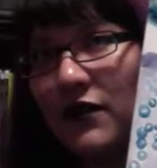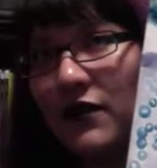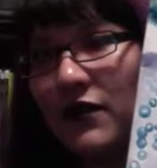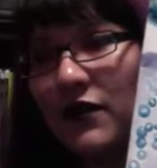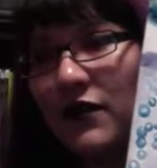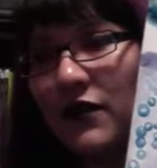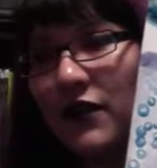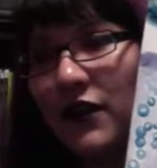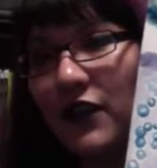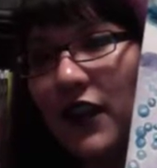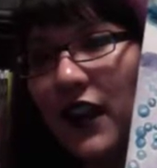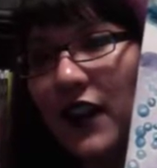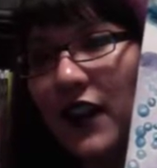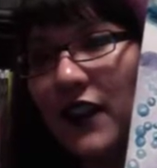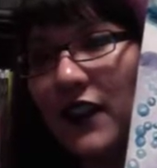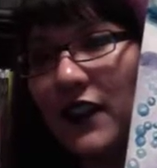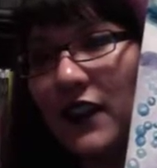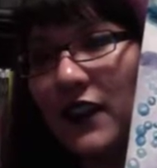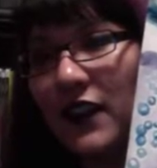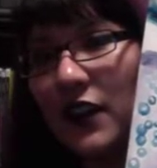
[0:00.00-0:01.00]

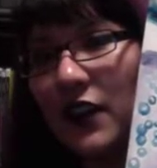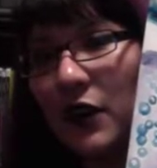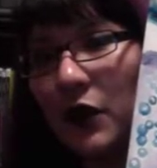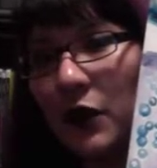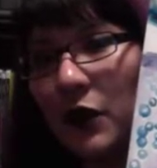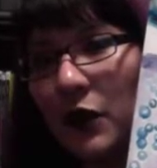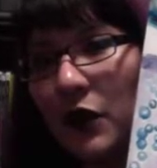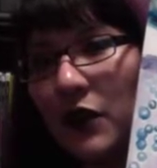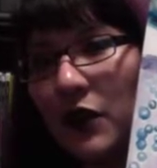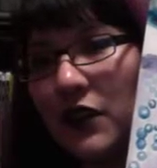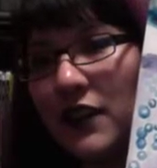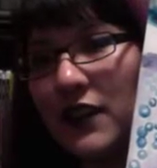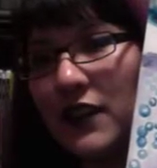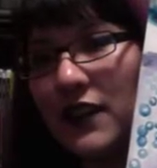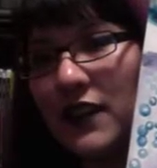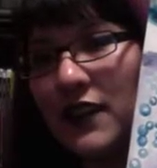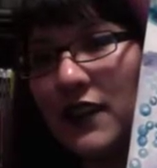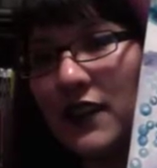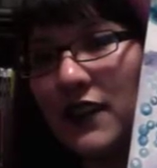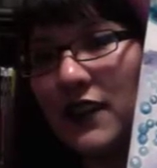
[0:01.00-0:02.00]
find a whole
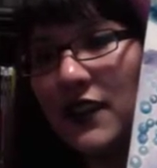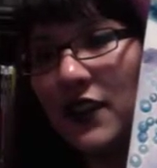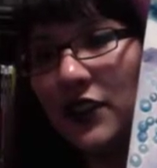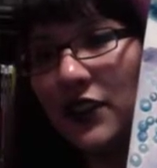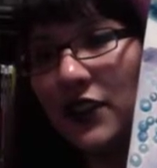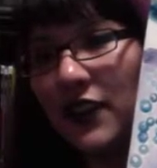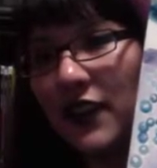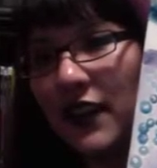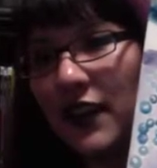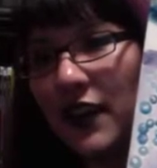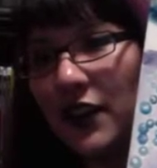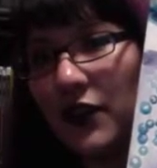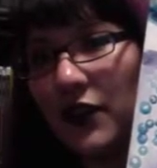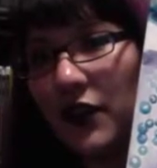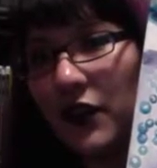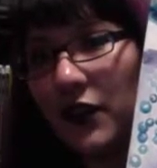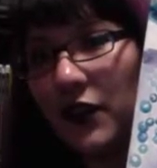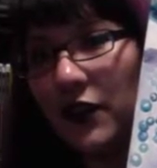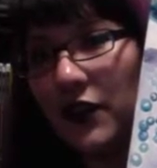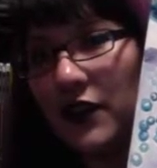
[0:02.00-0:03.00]
different level
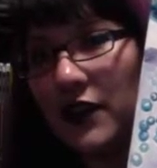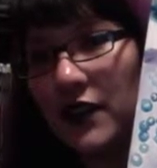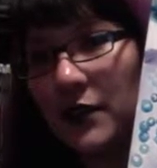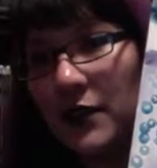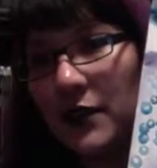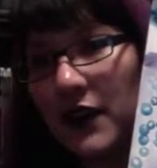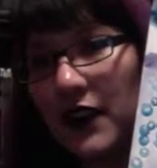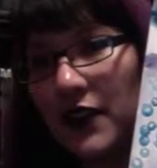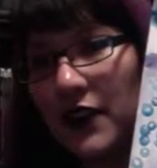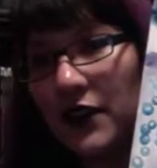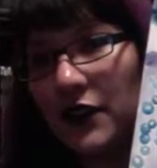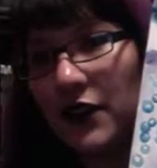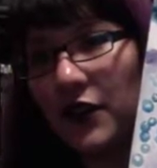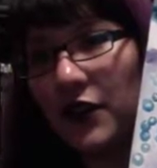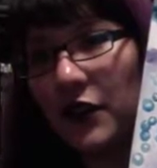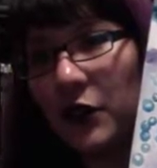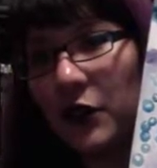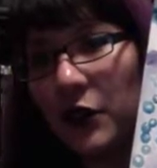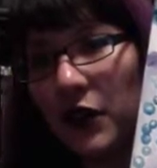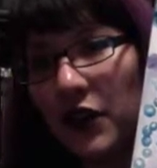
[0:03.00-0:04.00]
of respect for
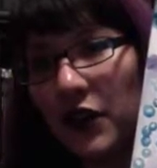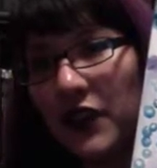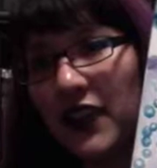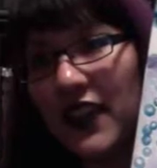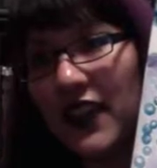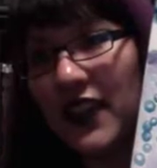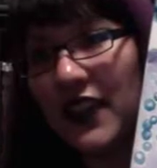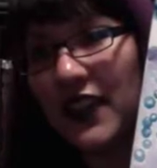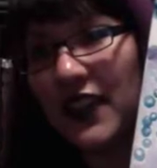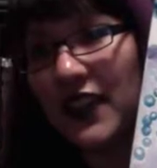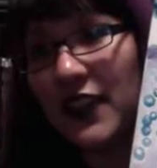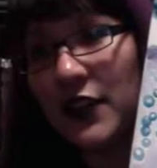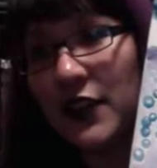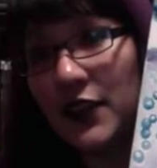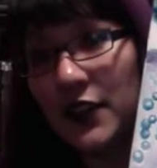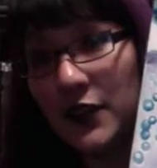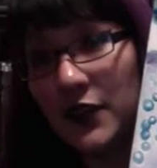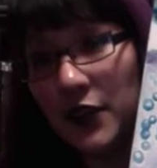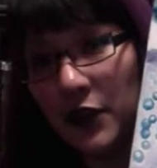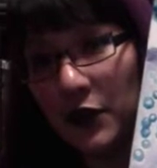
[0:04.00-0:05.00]
the work that they
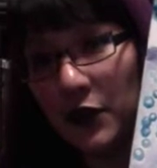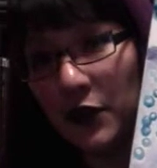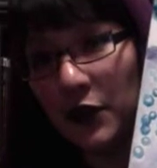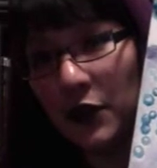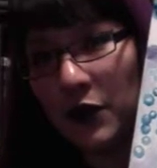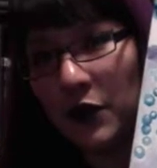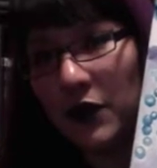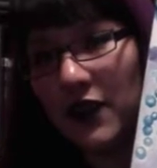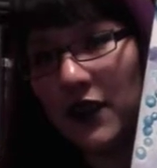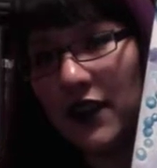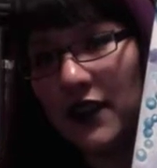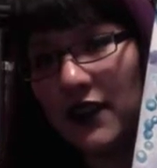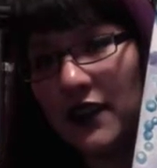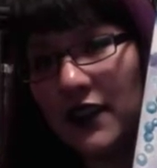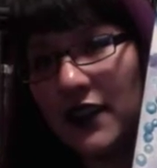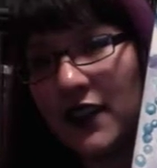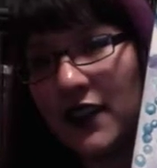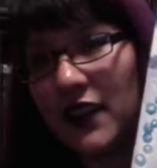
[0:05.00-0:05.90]
do, because